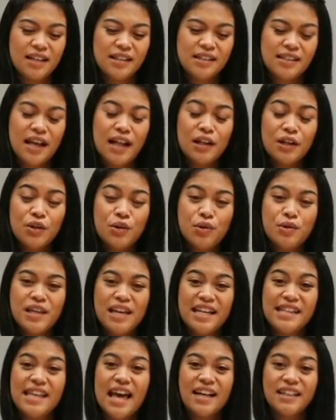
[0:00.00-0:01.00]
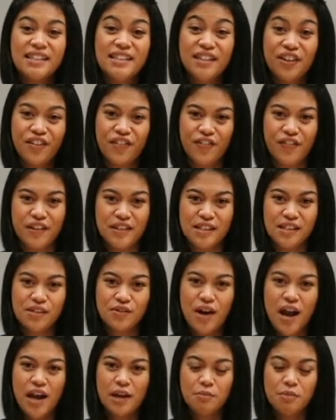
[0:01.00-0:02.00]
tell you the exact difference,
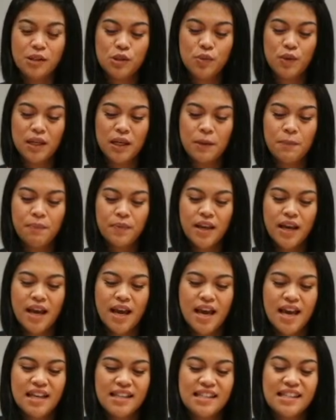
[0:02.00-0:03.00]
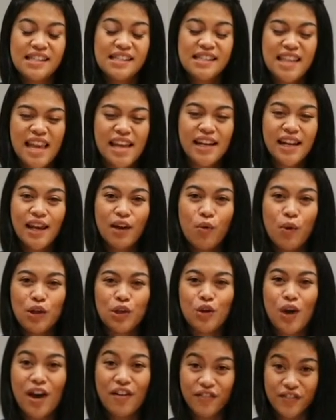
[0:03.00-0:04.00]
right, between stating
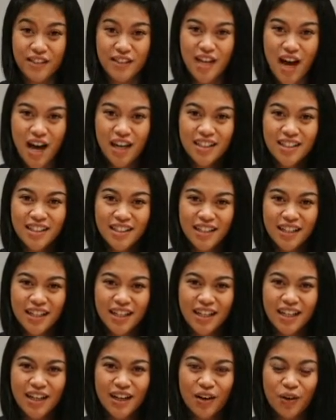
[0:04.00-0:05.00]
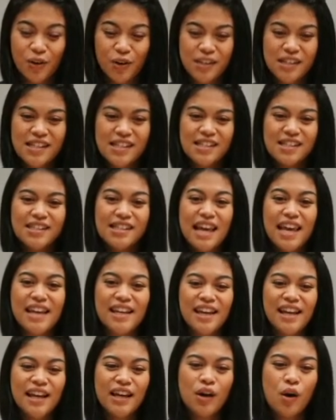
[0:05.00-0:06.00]
what you have done or
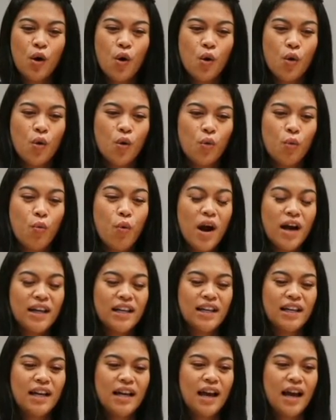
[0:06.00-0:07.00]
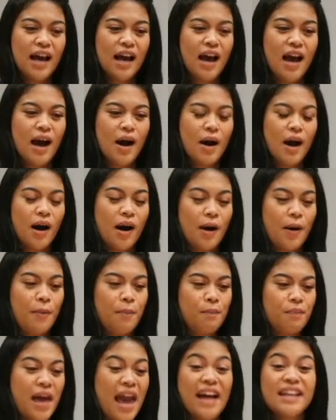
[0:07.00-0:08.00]
stating what
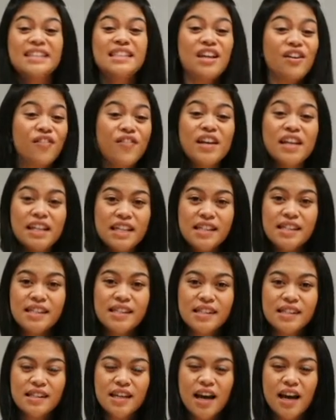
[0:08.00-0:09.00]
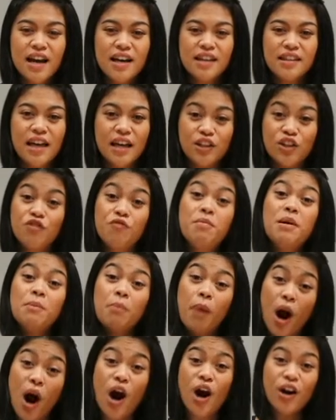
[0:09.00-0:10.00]
activities that you've been
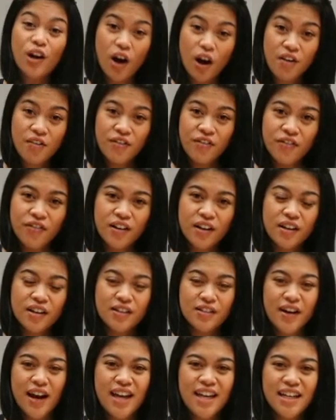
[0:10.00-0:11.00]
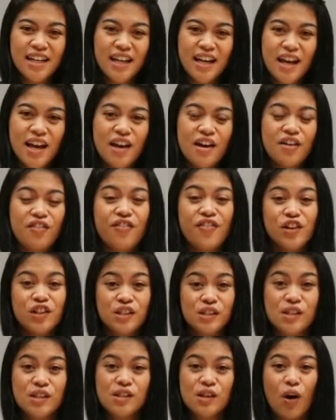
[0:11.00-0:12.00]
part of, right?
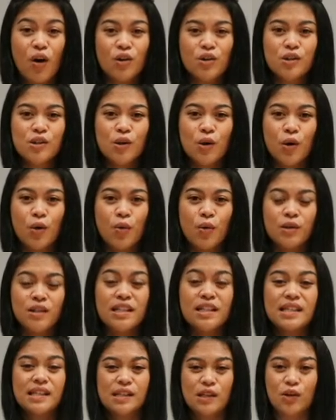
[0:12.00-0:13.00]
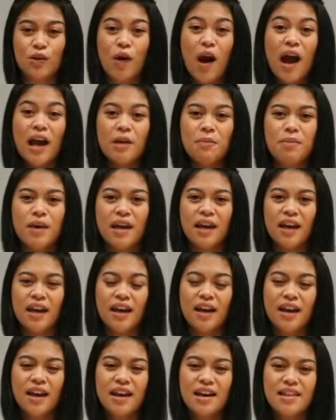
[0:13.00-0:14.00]
Versus also
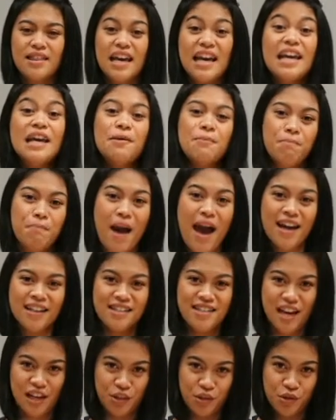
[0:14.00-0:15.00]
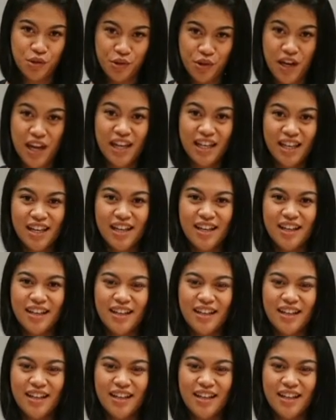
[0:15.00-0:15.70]
describing the impact that you created,